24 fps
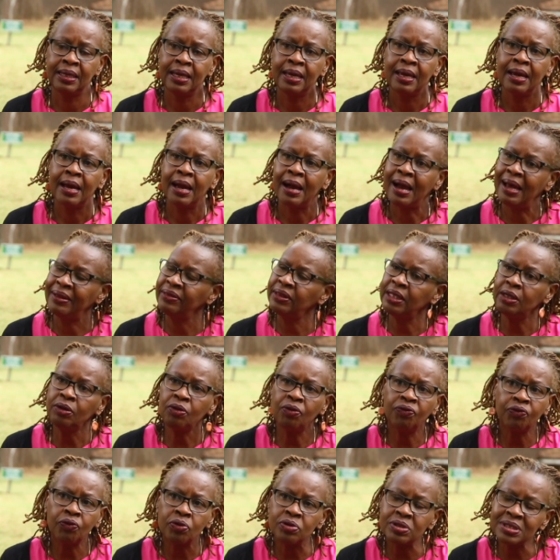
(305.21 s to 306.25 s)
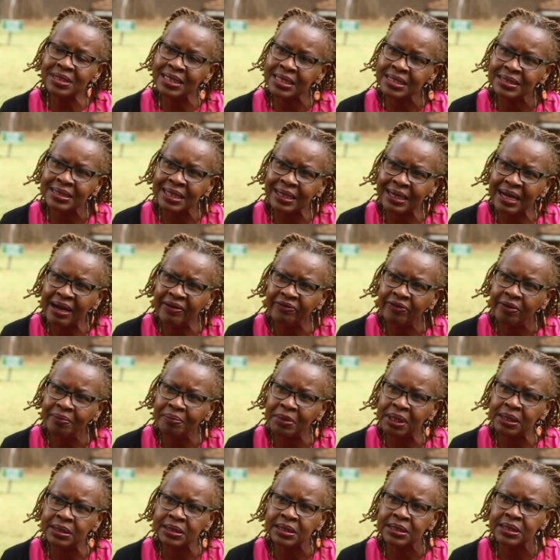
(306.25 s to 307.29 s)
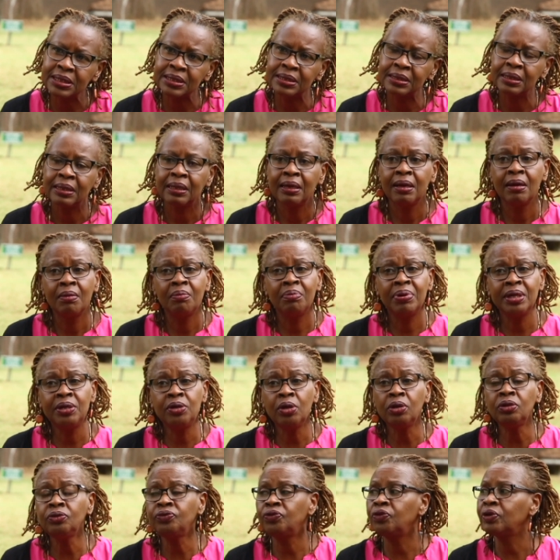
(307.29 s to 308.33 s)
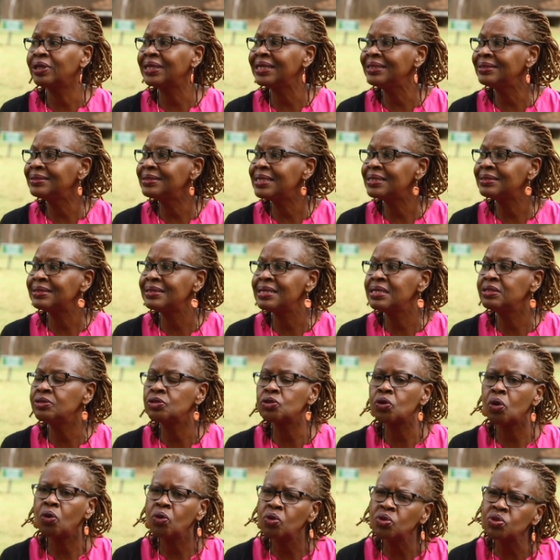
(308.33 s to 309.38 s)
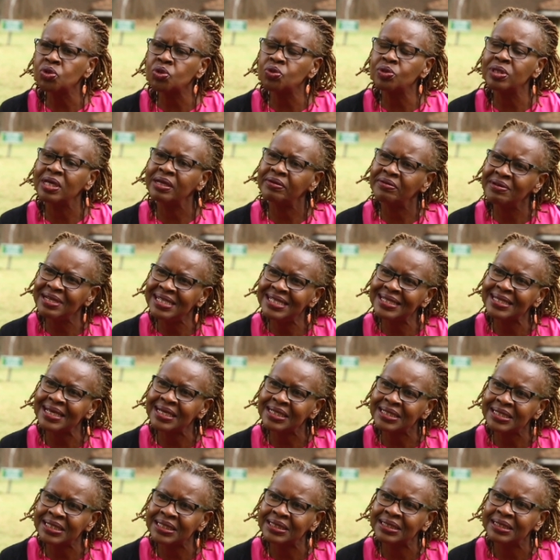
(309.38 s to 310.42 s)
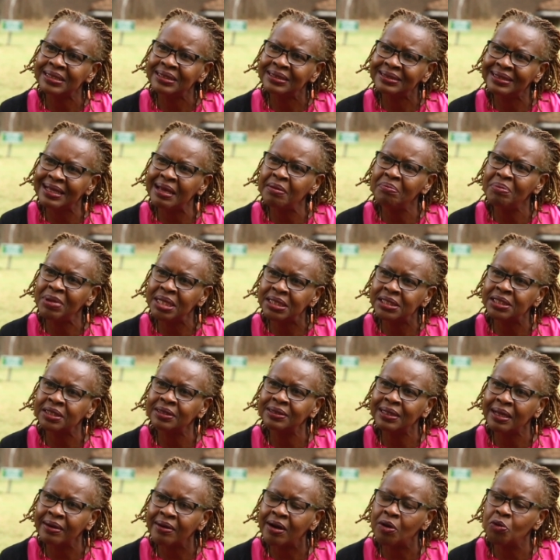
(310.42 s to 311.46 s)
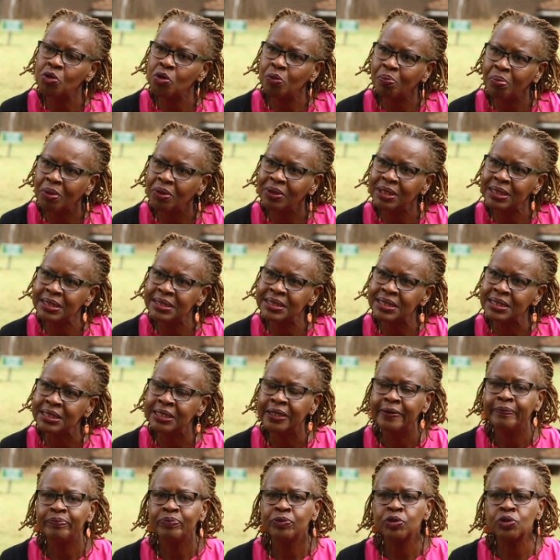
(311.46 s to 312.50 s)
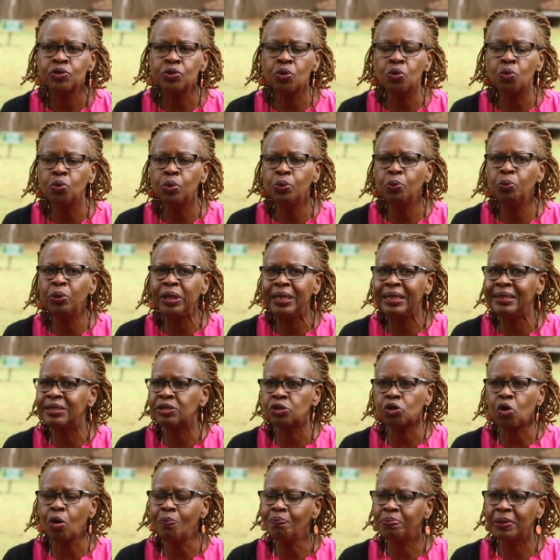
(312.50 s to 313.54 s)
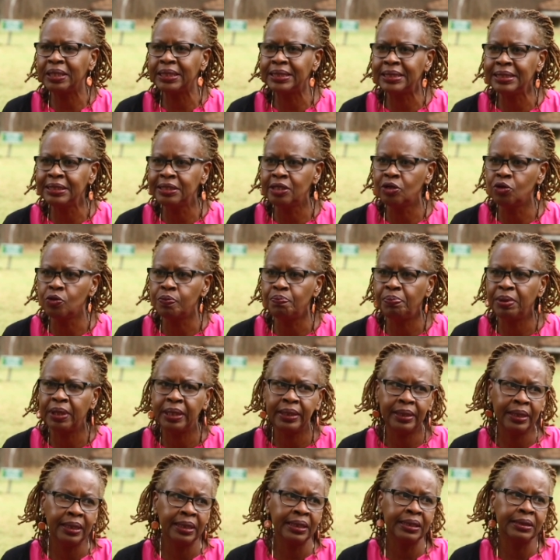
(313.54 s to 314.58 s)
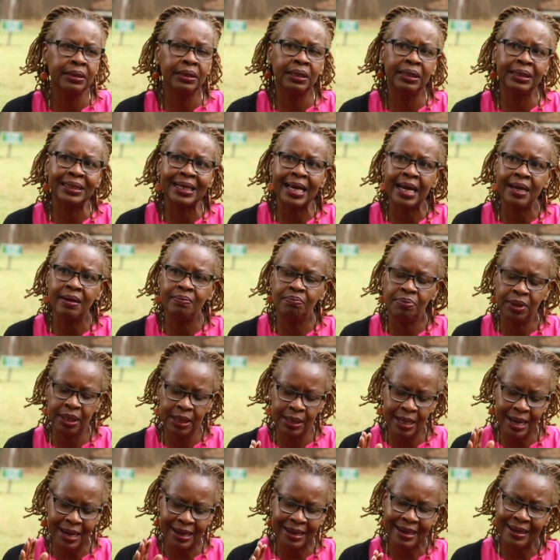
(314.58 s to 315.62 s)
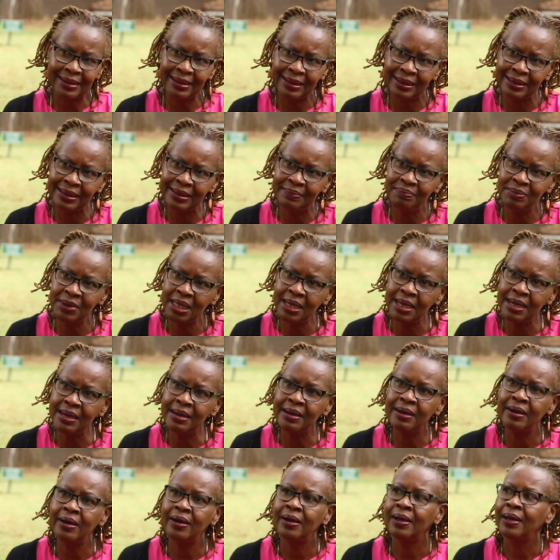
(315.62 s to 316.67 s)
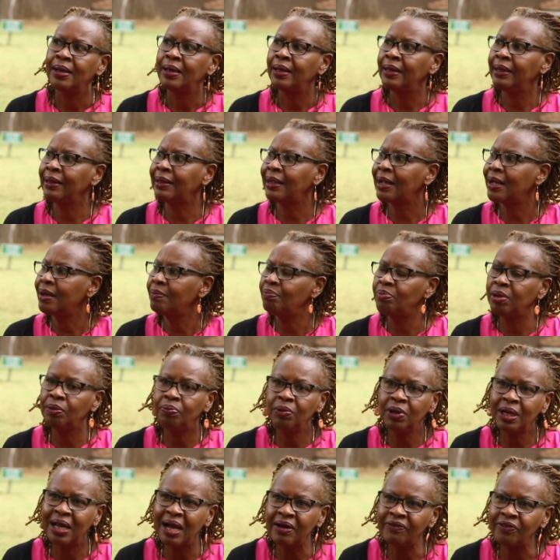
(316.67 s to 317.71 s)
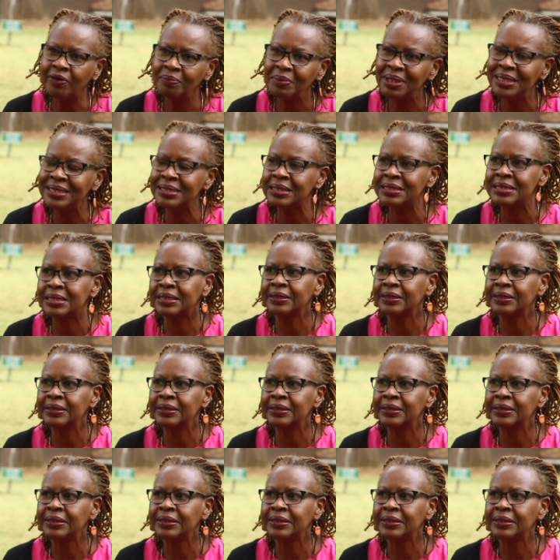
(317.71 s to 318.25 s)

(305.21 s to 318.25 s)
And then, of course, there's a government. But don't forget that there's also the research dimension around policy. So it's completely open. It can be academia, it can be government,